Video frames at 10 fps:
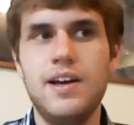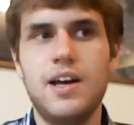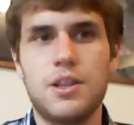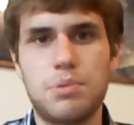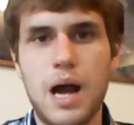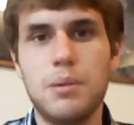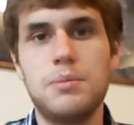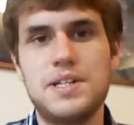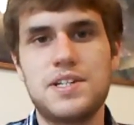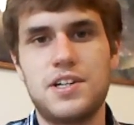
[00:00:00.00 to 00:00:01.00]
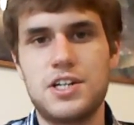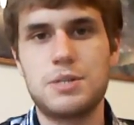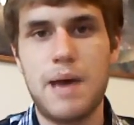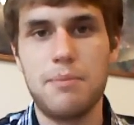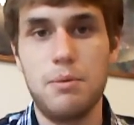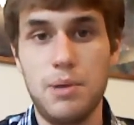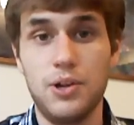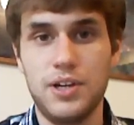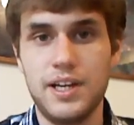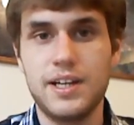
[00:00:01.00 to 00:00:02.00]
The problem is their
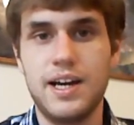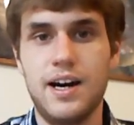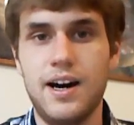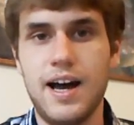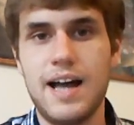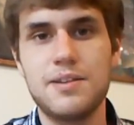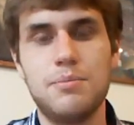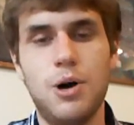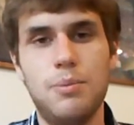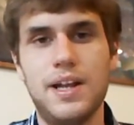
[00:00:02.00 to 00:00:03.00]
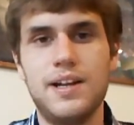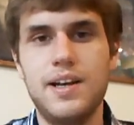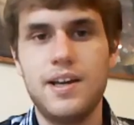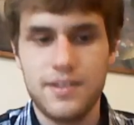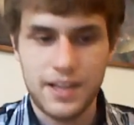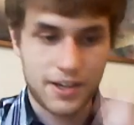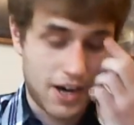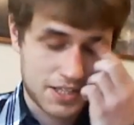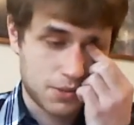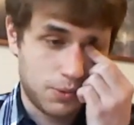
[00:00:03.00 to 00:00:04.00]
spammability. At the moment, they
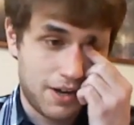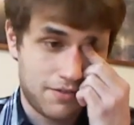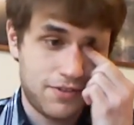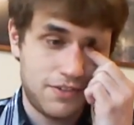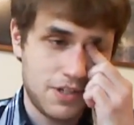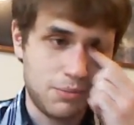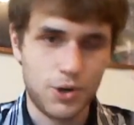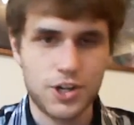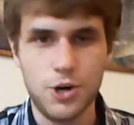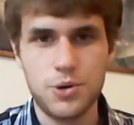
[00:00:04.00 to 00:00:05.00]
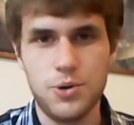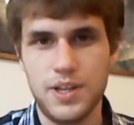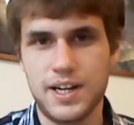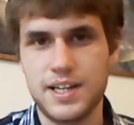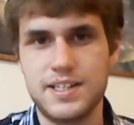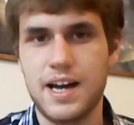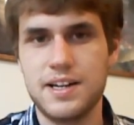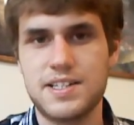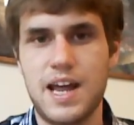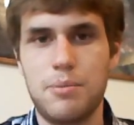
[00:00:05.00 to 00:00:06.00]
cost, 50 more koku than a katana
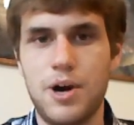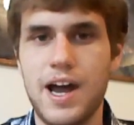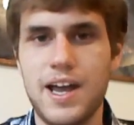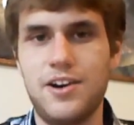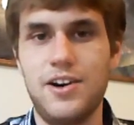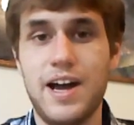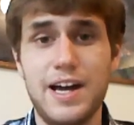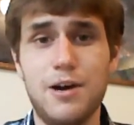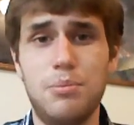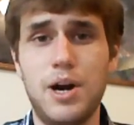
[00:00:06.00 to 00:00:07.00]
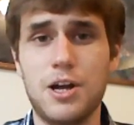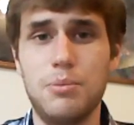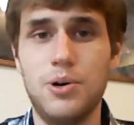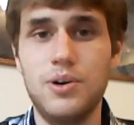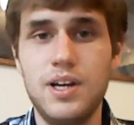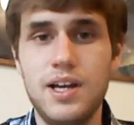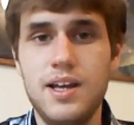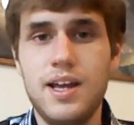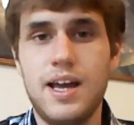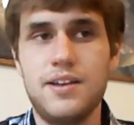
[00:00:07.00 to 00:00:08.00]
samurai and are nigh unbreakable.
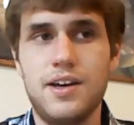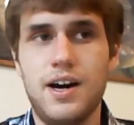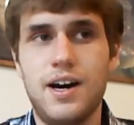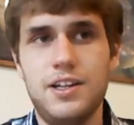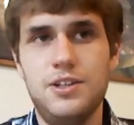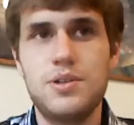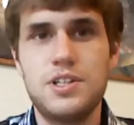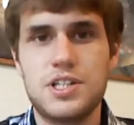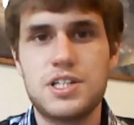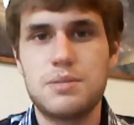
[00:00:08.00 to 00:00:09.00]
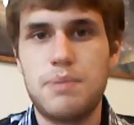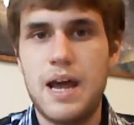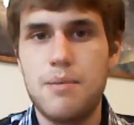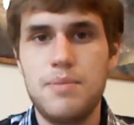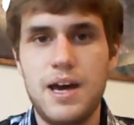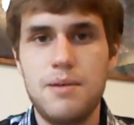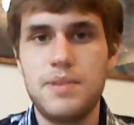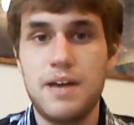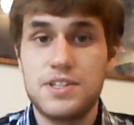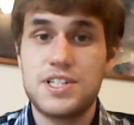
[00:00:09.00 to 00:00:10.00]
And you can just spam them. They
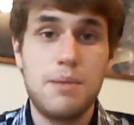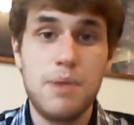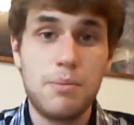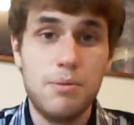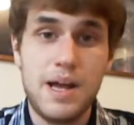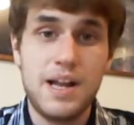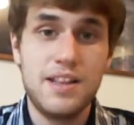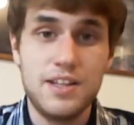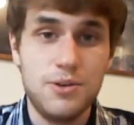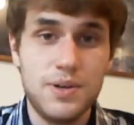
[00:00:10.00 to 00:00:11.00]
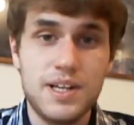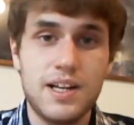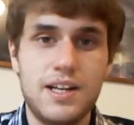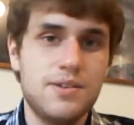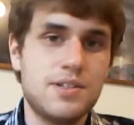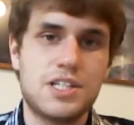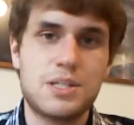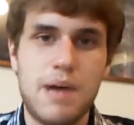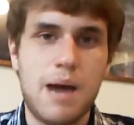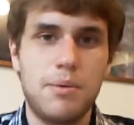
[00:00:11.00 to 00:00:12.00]
have the same number of men in the unit, and you can just
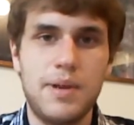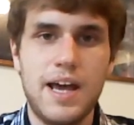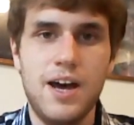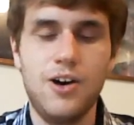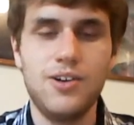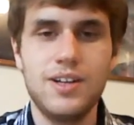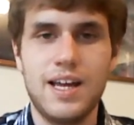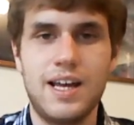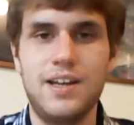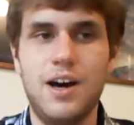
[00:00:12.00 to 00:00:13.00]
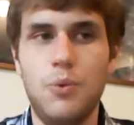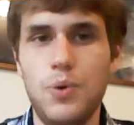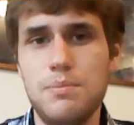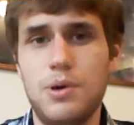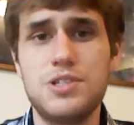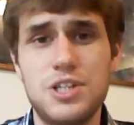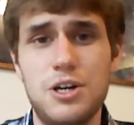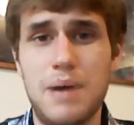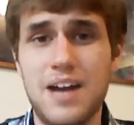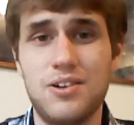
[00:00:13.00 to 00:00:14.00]
spam them to hell and win most of your
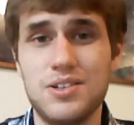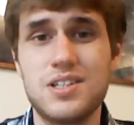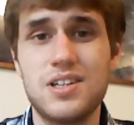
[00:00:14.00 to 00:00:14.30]
battles.